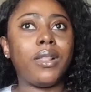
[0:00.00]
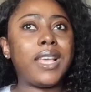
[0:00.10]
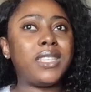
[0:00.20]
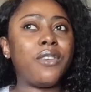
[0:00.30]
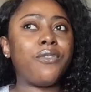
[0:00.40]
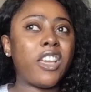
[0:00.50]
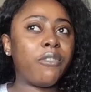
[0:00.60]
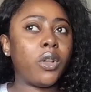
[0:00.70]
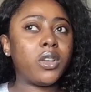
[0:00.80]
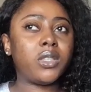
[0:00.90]
let's say
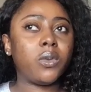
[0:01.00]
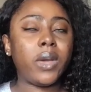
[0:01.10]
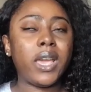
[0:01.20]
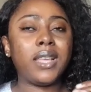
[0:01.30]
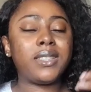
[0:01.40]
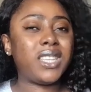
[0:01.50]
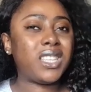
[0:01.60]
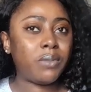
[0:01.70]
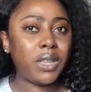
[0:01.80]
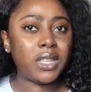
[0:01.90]
5 blocks away,
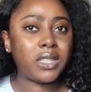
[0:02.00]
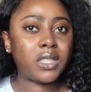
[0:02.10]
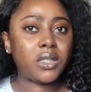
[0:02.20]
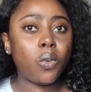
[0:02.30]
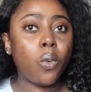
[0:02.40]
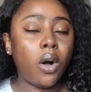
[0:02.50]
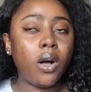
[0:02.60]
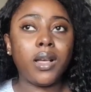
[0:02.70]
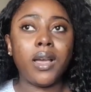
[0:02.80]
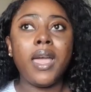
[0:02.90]
6 minutes
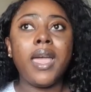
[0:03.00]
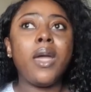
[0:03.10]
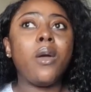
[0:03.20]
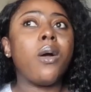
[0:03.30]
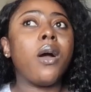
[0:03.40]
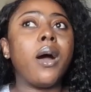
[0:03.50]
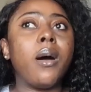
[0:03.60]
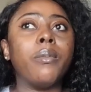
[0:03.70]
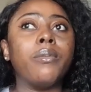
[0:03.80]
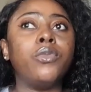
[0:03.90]
walk.
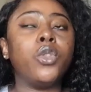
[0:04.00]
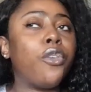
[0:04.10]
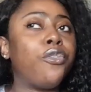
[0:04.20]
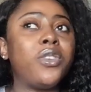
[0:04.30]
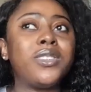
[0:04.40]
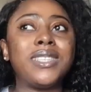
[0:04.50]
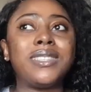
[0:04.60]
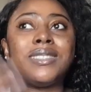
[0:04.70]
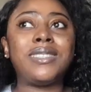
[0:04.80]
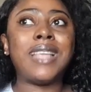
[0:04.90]
North Freeze
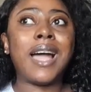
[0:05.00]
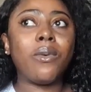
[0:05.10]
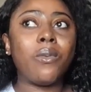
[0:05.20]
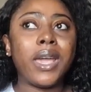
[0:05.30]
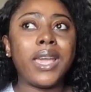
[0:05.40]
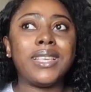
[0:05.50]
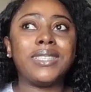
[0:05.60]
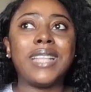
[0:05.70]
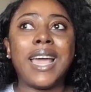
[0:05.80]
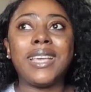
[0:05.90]
is that way,
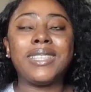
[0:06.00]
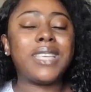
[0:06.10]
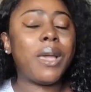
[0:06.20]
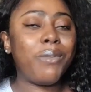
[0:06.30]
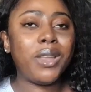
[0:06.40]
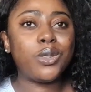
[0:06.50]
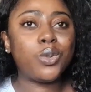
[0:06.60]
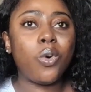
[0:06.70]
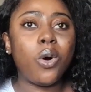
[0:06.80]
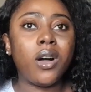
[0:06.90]
is like 10
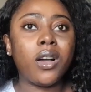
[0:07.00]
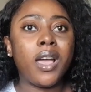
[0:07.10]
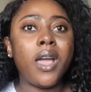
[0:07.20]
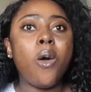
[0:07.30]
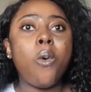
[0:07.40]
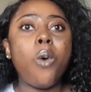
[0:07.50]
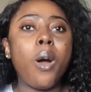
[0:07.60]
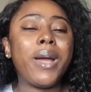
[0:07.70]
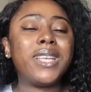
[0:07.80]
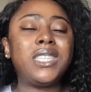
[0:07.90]
minutes walk.
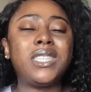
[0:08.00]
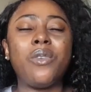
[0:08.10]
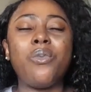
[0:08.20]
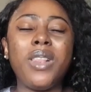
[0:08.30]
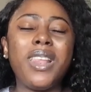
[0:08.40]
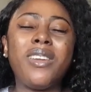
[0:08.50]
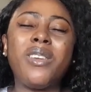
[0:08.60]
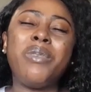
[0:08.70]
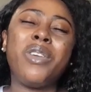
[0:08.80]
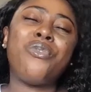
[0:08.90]
Walmart is a
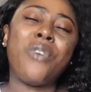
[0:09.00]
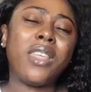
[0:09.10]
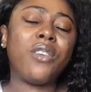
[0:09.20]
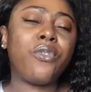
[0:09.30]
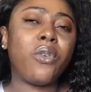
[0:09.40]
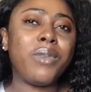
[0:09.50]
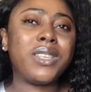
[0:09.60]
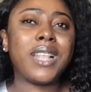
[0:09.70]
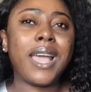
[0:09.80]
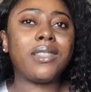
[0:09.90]
little bit farther from me,
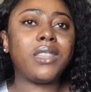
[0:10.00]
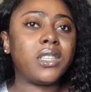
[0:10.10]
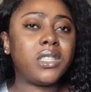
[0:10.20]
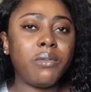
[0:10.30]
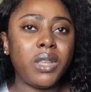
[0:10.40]
it's like 30